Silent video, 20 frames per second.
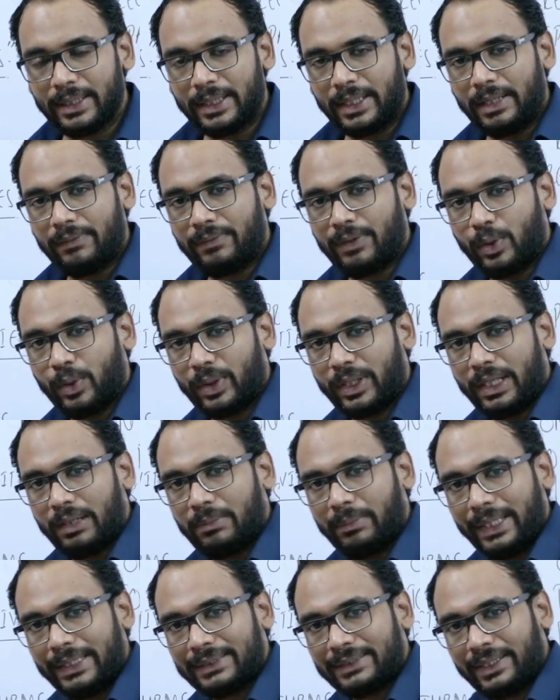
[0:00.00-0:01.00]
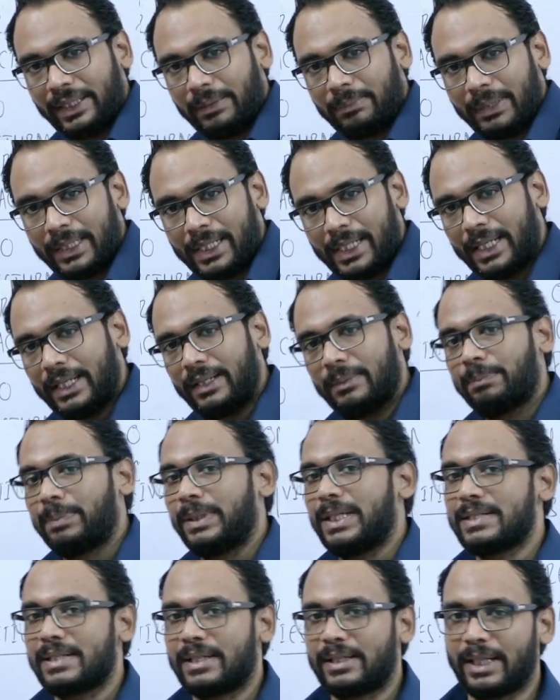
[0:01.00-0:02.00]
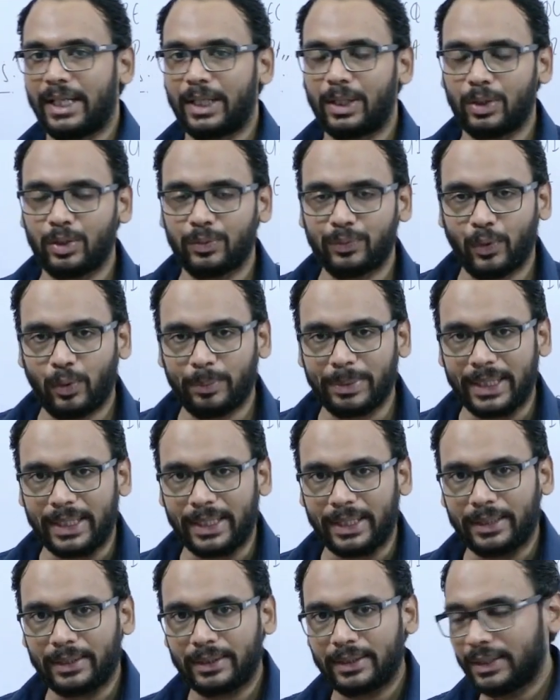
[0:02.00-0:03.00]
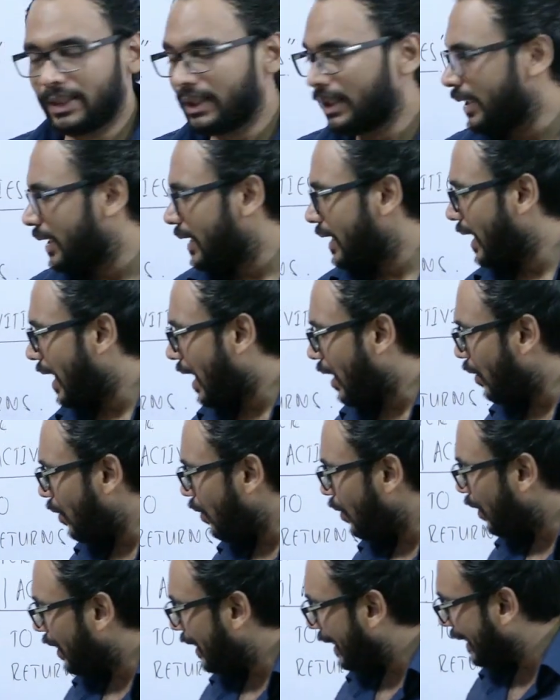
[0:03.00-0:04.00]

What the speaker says: If the hotel makes 10 million, P is entitled to 4 million. Now